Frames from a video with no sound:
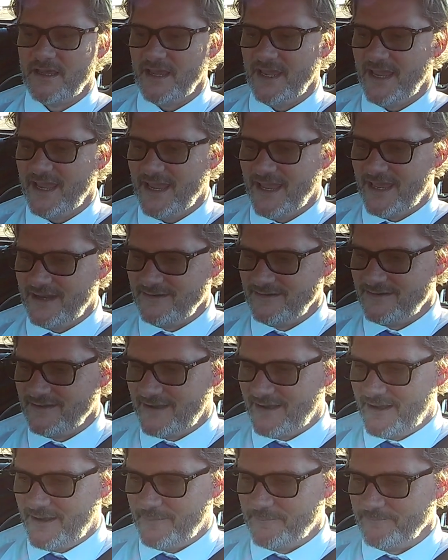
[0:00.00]
And
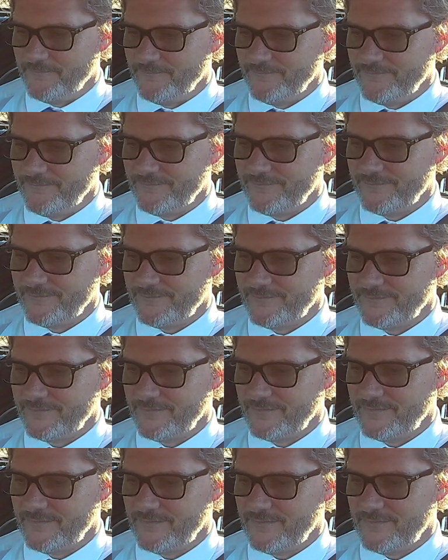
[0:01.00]

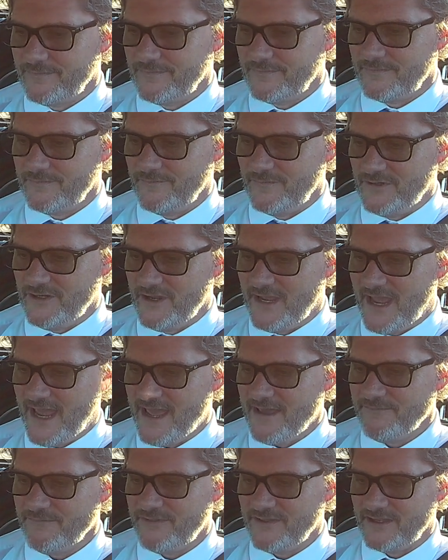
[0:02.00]
when you
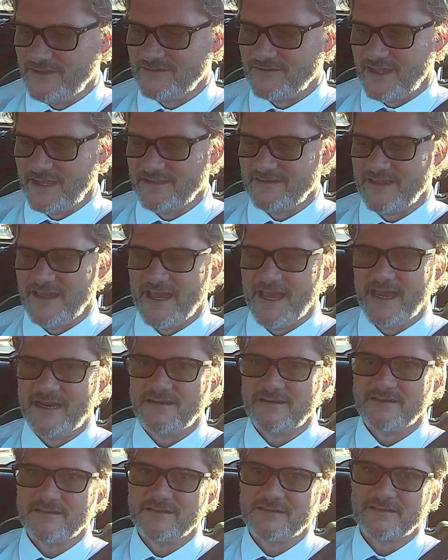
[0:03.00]
have things like that,
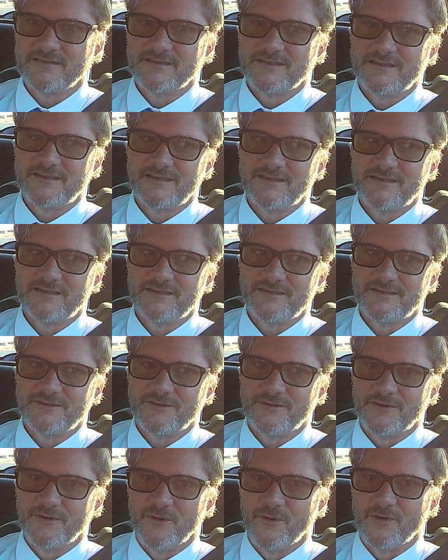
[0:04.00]

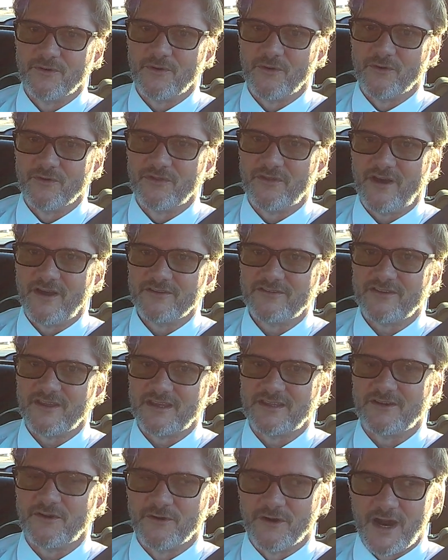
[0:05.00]
or thoughts
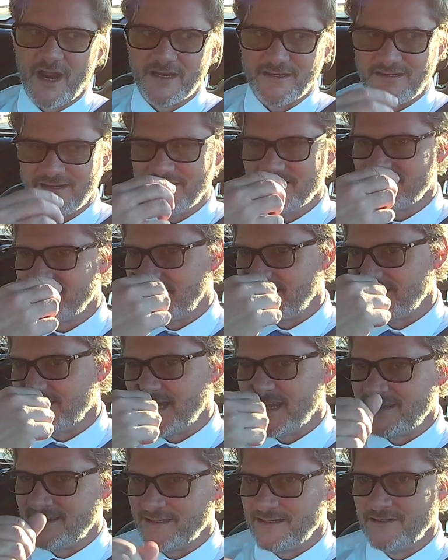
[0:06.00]
or ideas like
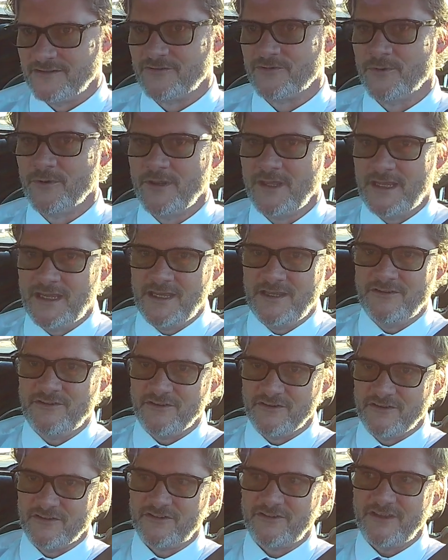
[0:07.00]
that, then it's really easy
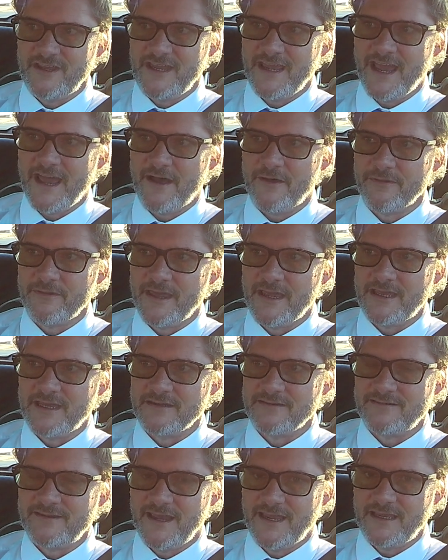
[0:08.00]
to see how they
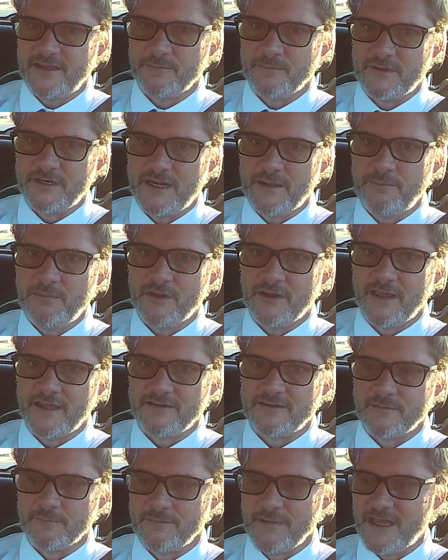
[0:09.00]
can take and manipulate
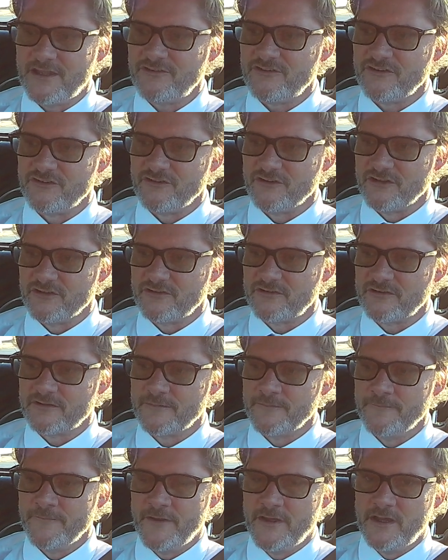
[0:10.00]
the messages
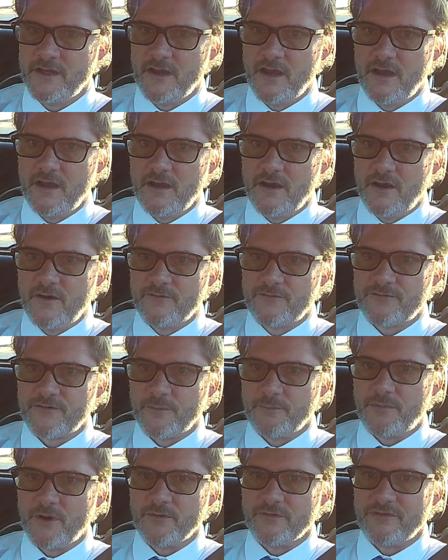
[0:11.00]

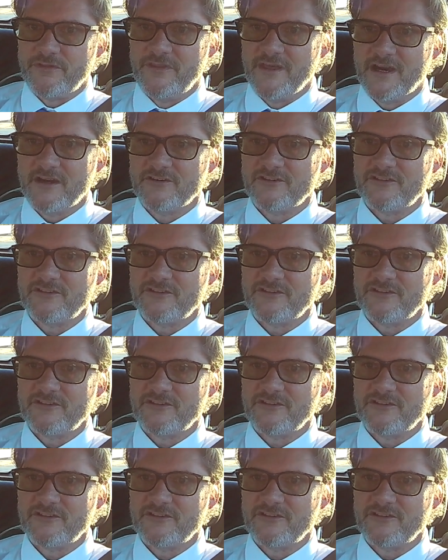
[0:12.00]
from both their